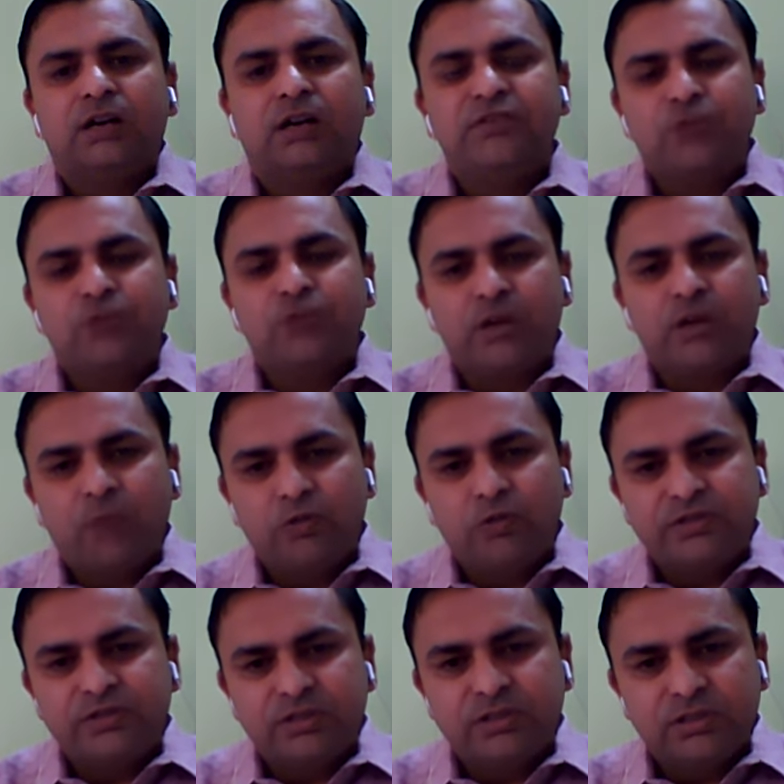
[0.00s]
We talk
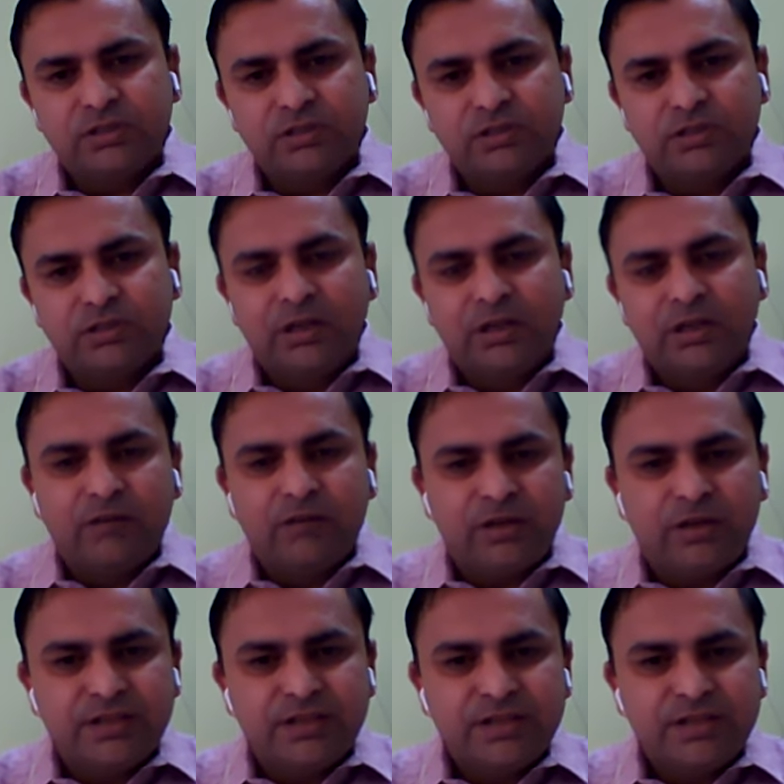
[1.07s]
about
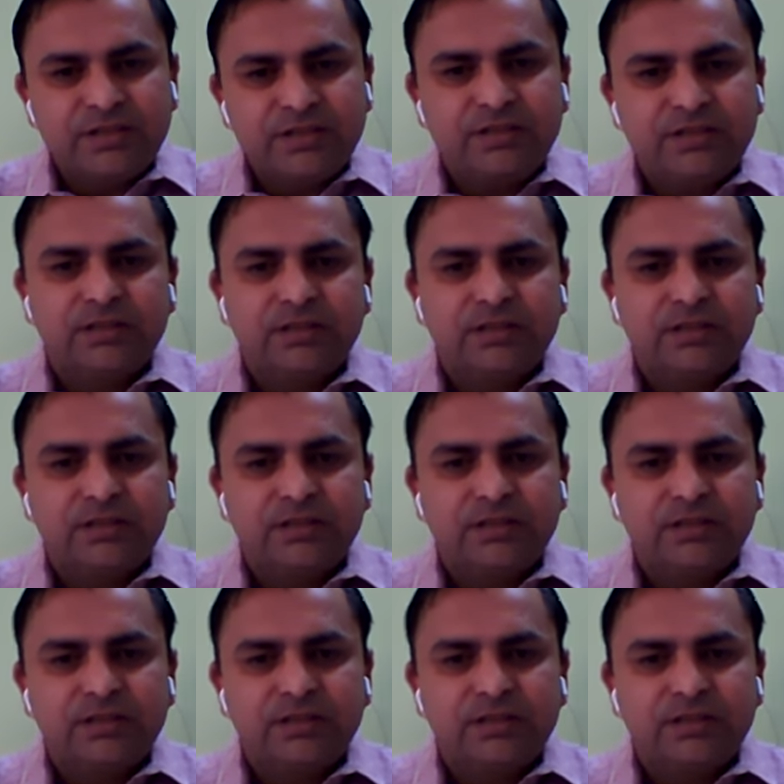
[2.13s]
advantages